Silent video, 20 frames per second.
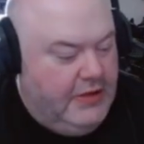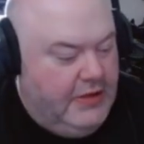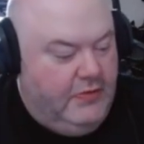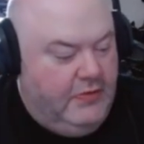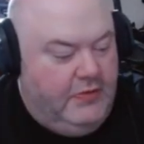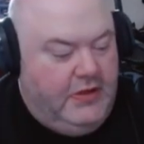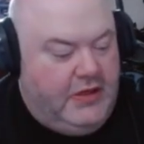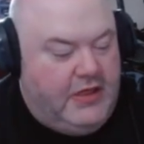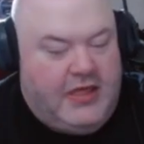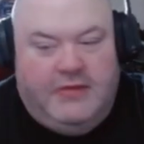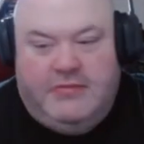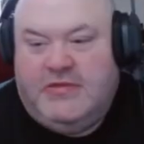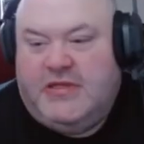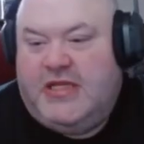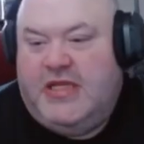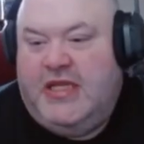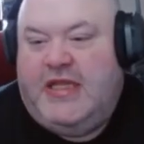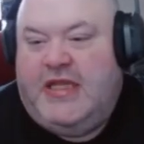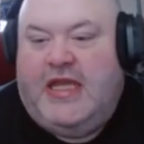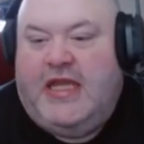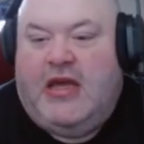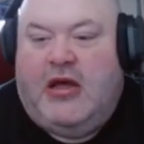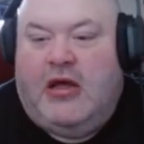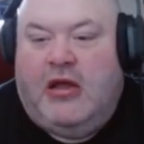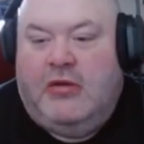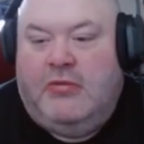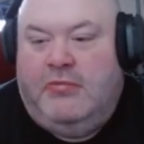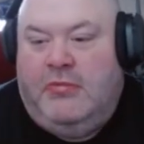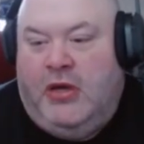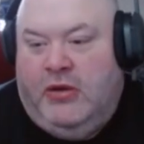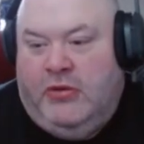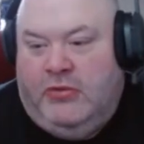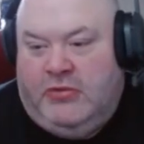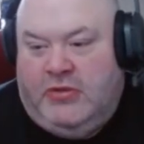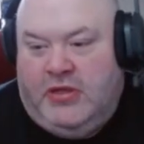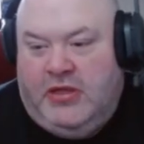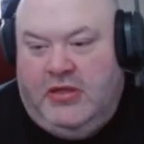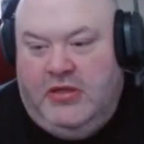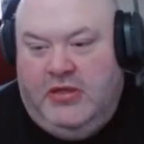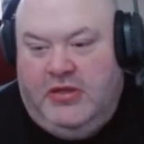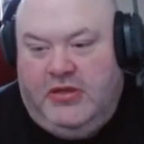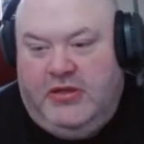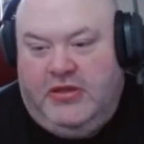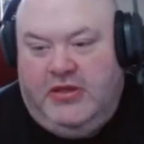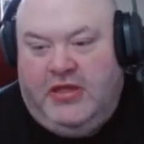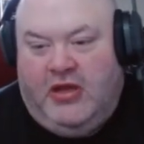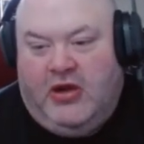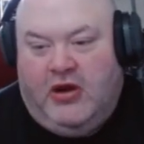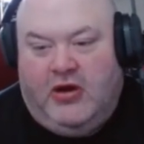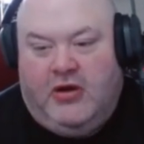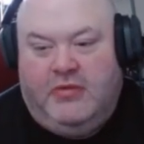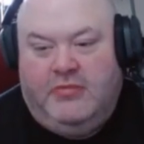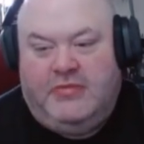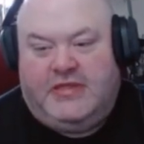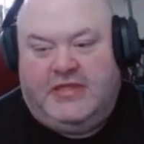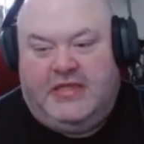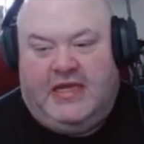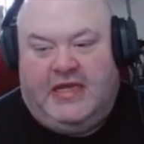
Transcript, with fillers: When it comes to the alt mode, the arms,